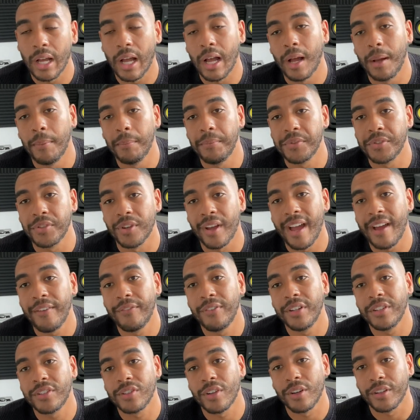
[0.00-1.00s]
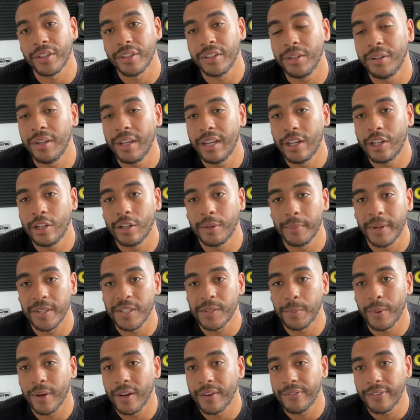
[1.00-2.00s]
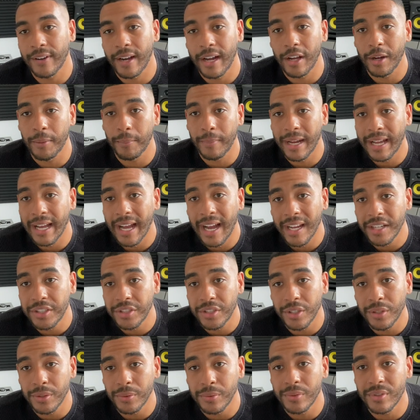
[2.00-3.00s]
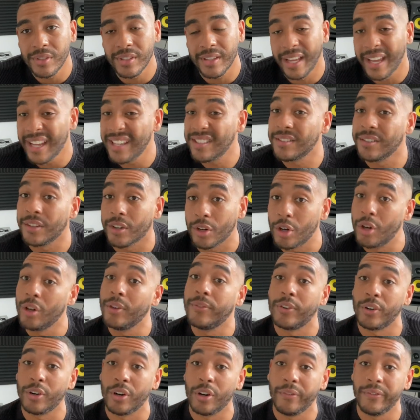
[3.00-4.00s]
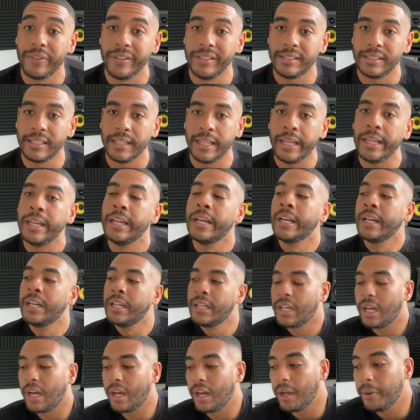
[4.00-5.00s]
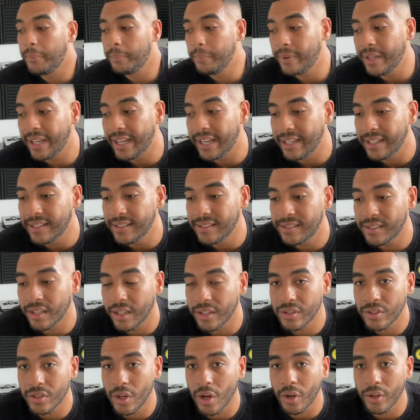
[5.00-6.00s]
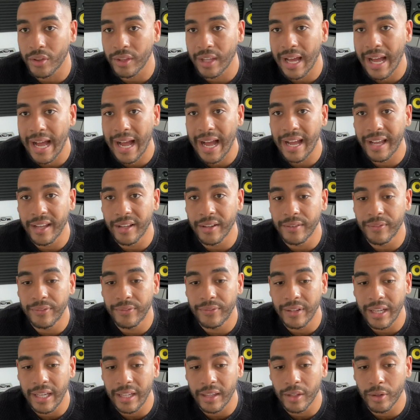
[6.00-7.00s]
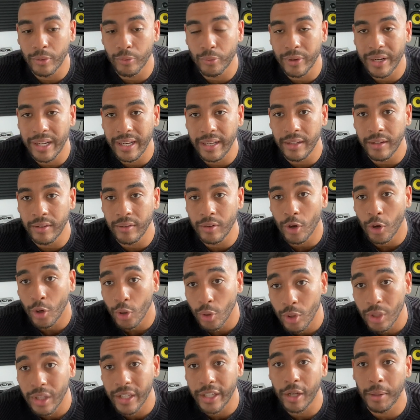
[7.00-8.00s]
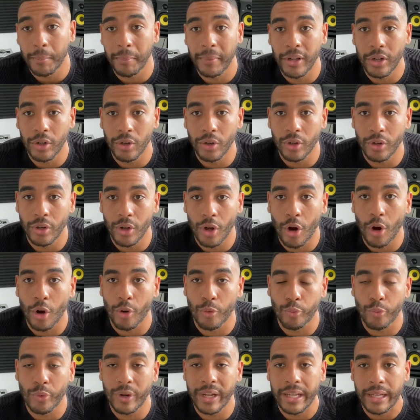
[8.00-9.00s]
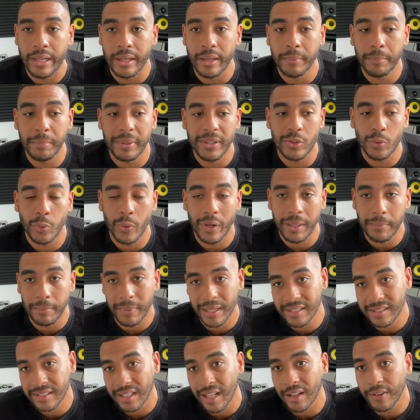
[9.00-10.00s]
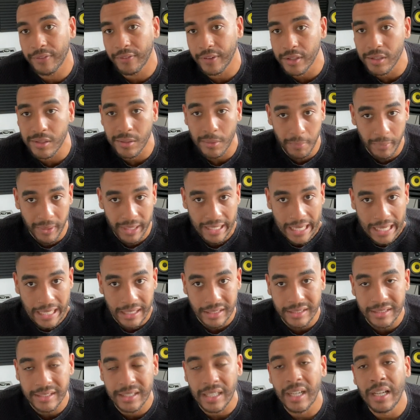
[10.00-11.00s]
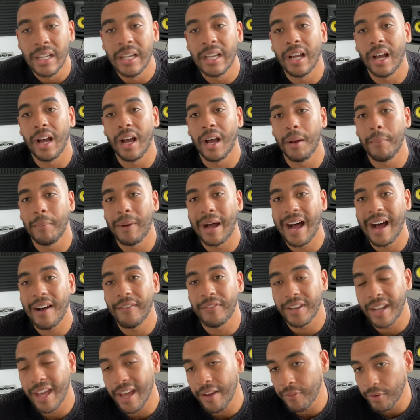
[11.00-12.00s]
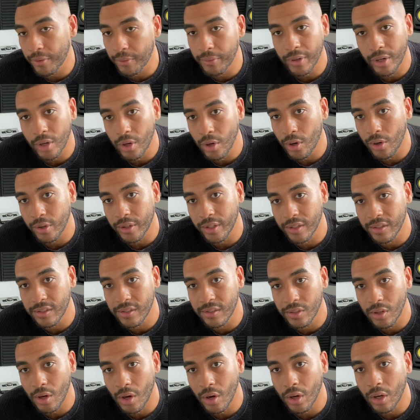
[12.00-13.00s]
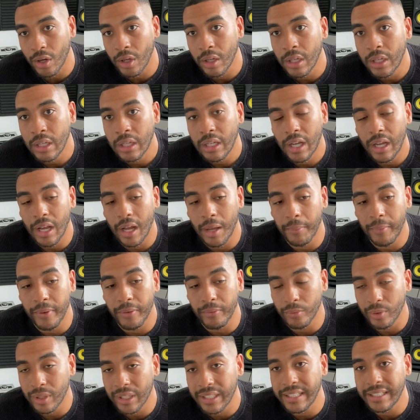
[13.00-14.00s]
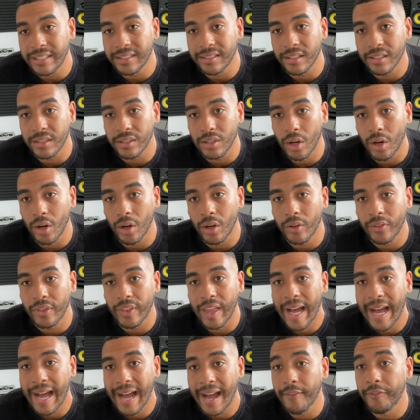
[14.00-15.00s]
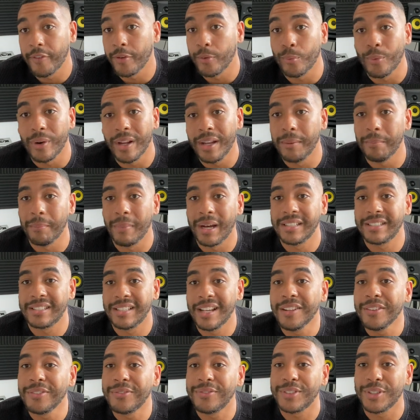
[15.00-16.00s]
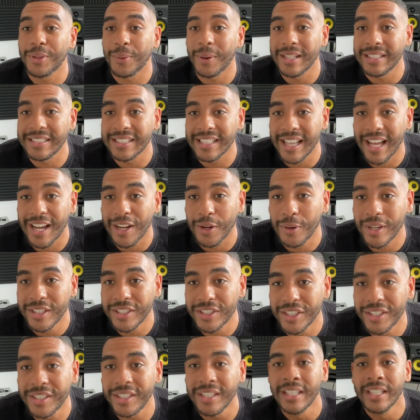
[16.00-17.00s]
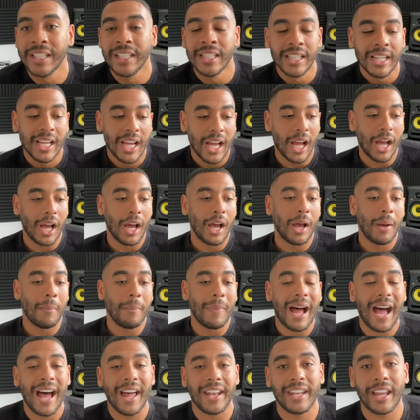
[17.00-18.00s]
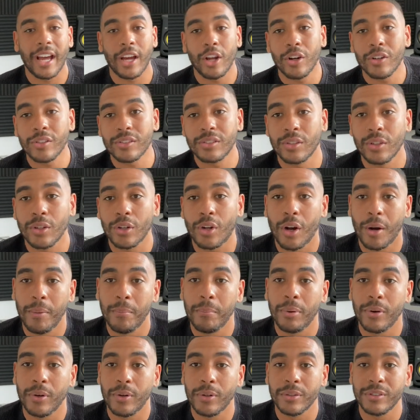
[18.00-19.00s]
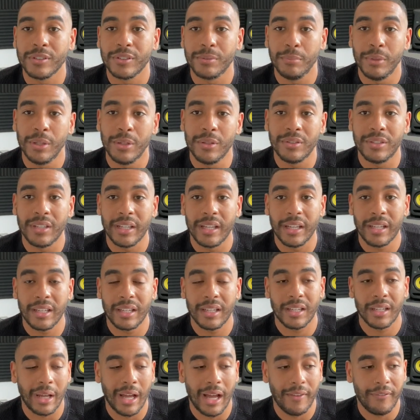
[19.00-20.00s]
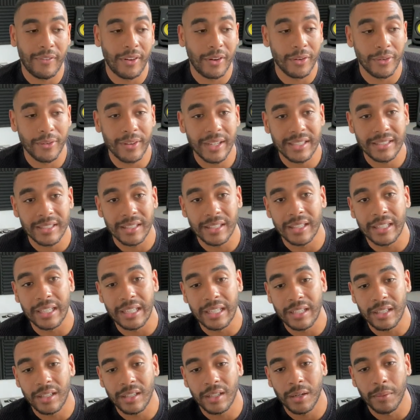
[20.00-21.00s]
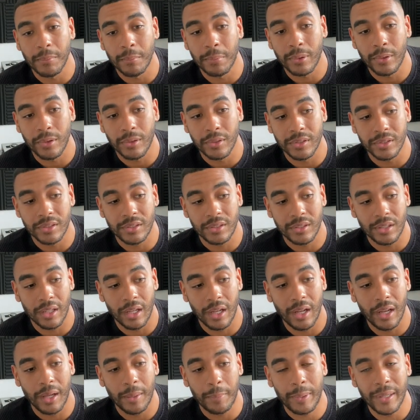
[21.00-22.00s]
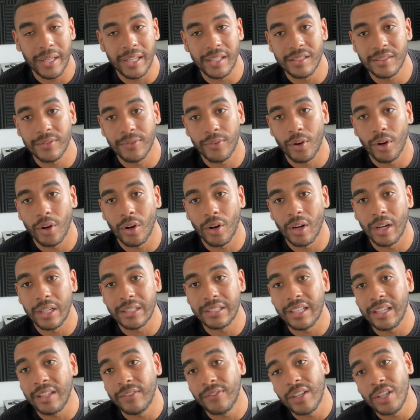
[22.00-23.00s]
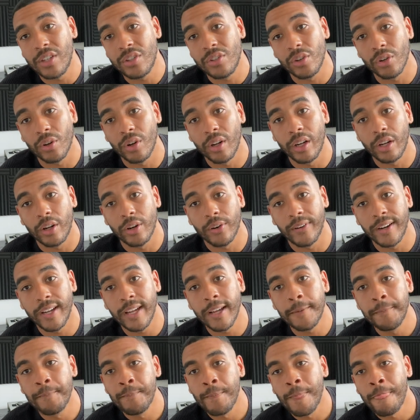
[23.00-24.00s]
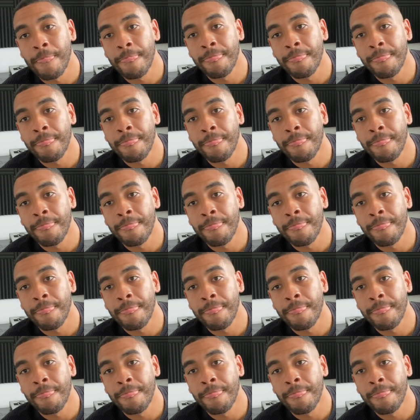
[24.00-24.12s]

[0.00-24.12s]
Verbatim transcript: Um, so every song that you hear on my Spotify, on my iTunes, that isn't a cover obviously, um, is a song that I have either written wholly on my own or written between myself and somebody else. Um, I haven't ever recorded a song um, and released a song that I haven't written myself, to answer that question. Um, and I also compose music. I very recently composed uh, a piece for a T V show in Korea.